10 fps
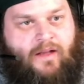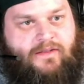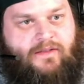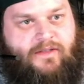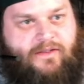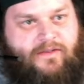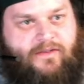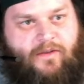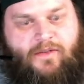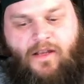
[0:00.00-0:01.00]

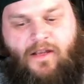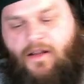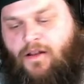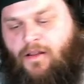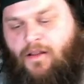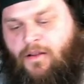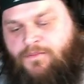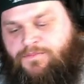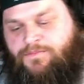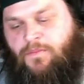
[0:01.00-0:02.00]
dissociated.
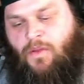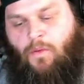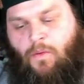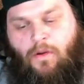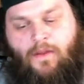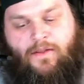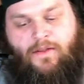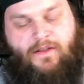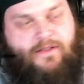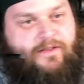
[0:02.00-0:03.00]
Or in the
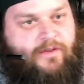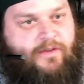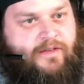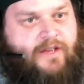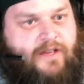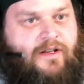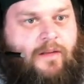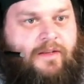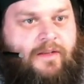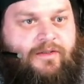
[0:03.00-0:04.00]
dissociation complex,
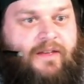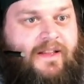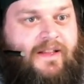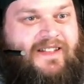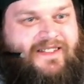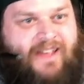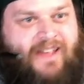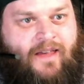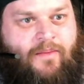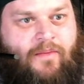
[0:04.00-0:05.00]
you take that
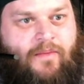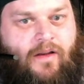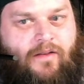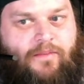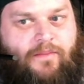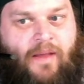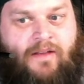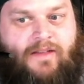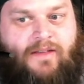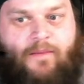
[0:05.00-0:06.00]
same balanced
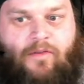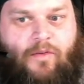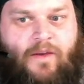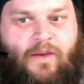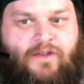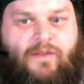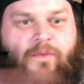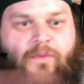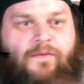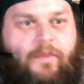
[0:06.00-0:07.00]
chemical equation, we
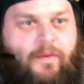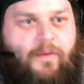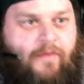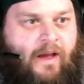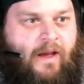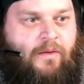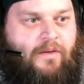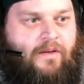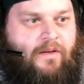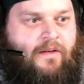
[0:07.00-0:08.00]
flip it around,
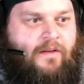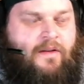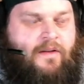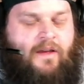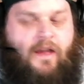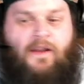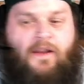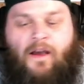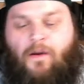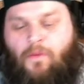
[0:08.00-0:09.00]
and
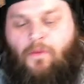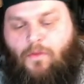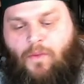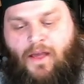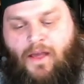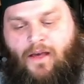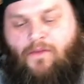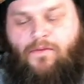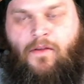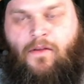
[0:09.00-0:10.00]
now we have
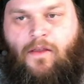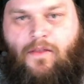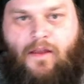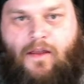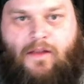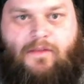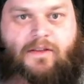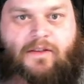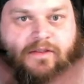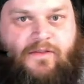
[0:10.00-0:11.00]
the
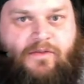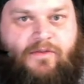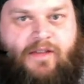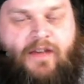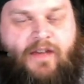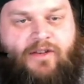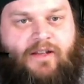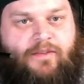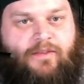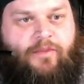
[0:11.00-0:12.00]
dissociation as the
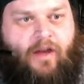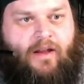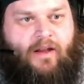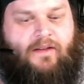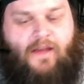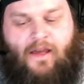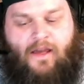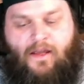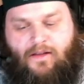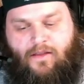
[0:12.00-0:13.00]
product and
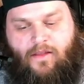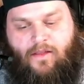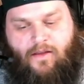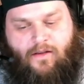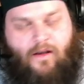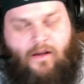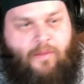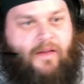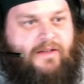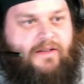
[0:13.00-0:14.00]
the
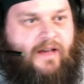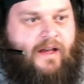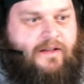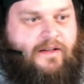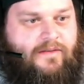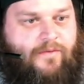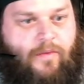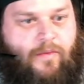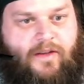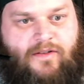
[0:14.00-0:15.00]
complex ion
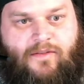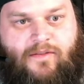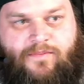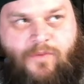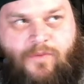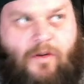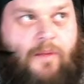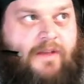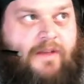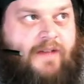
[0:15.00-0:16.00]
formation, or complex
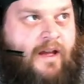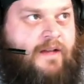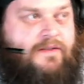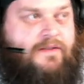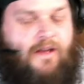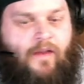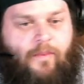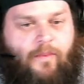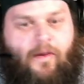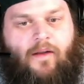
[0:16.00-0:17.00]
ions on the
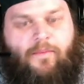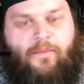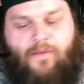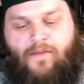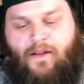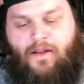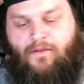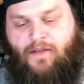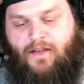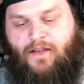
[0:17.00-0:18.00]
bottom of that reaction.